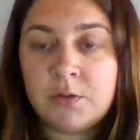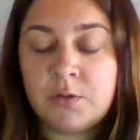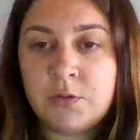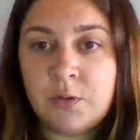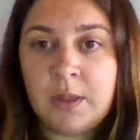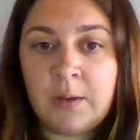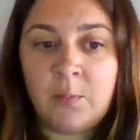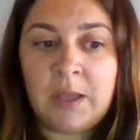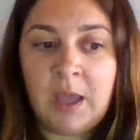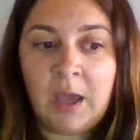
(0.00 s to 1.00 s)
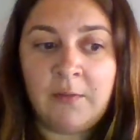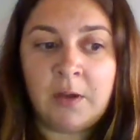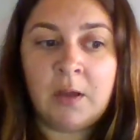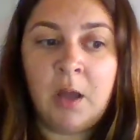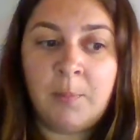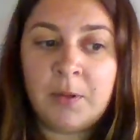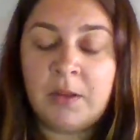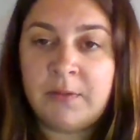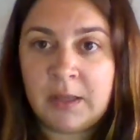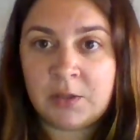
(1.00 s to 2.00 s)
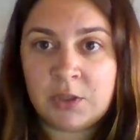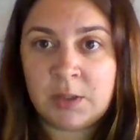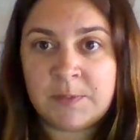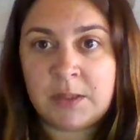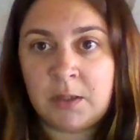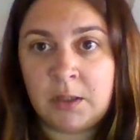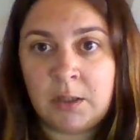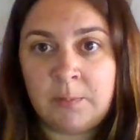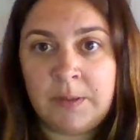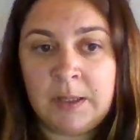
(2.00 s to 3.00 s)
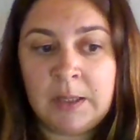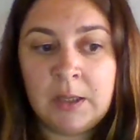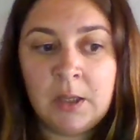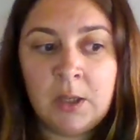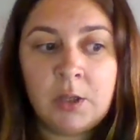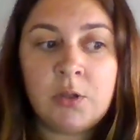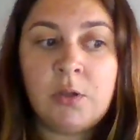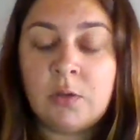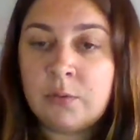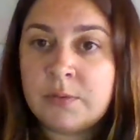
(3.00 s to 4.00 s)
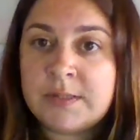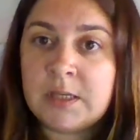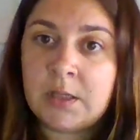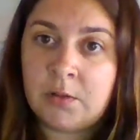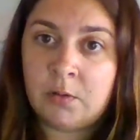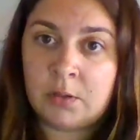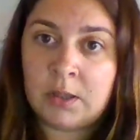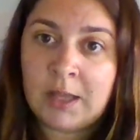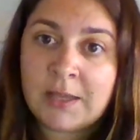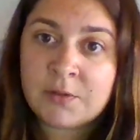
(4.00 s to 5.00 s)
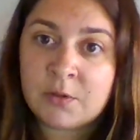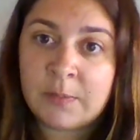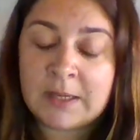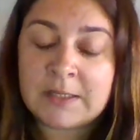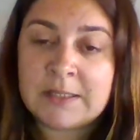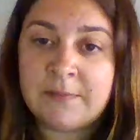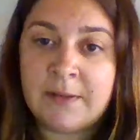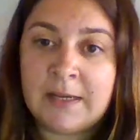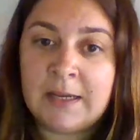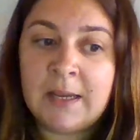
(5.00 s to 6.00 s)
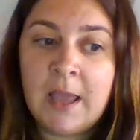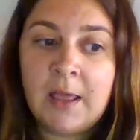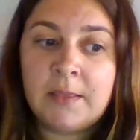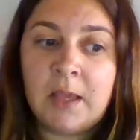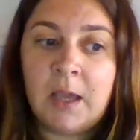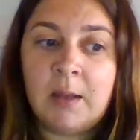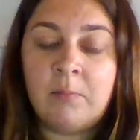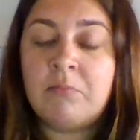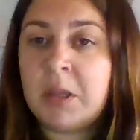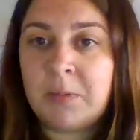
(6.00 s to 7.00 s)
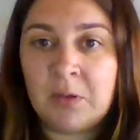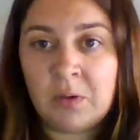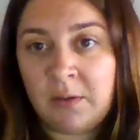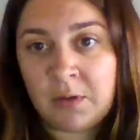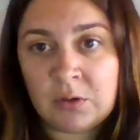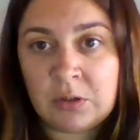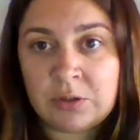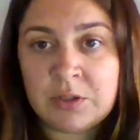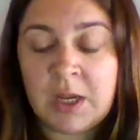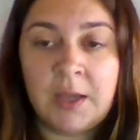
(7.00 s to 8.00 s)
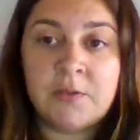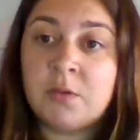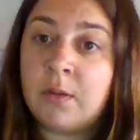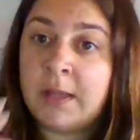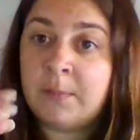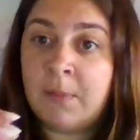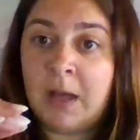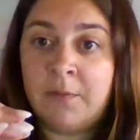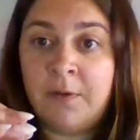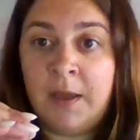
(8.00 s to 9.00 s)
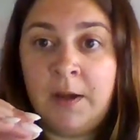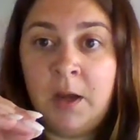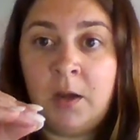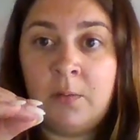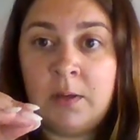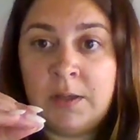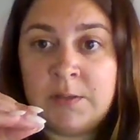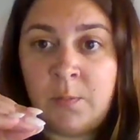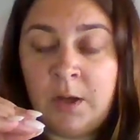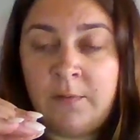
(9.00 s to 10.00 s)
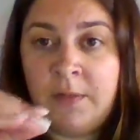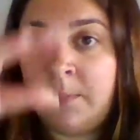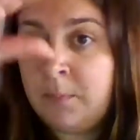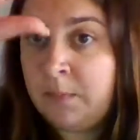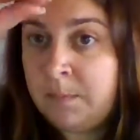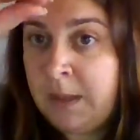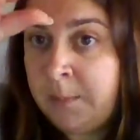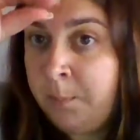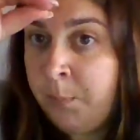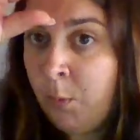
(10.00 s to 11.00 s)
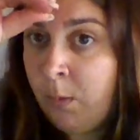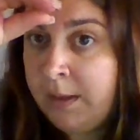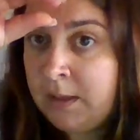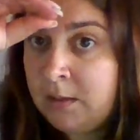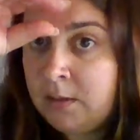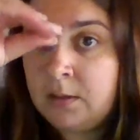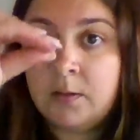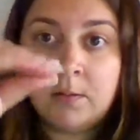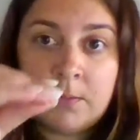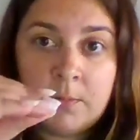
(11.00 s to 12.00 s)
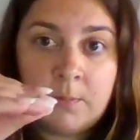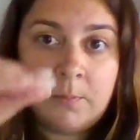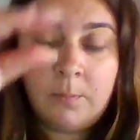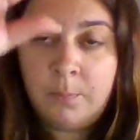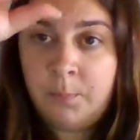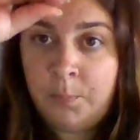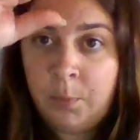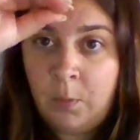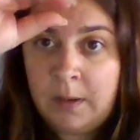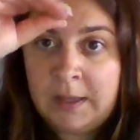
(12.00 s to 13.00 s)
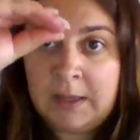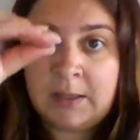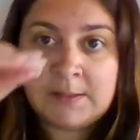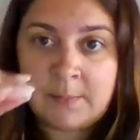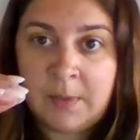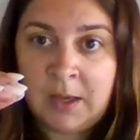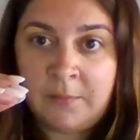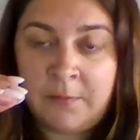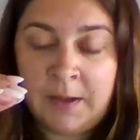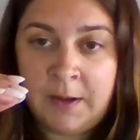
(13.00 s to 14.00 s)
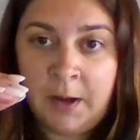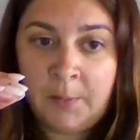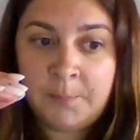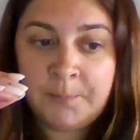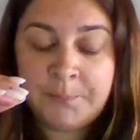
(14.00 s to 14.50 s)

So then we have a couple of hand shapes that are going to be used in your classroom activity that maybe you haven't learned yet. So like modified O is one of them, like boy. Boy is a modified O.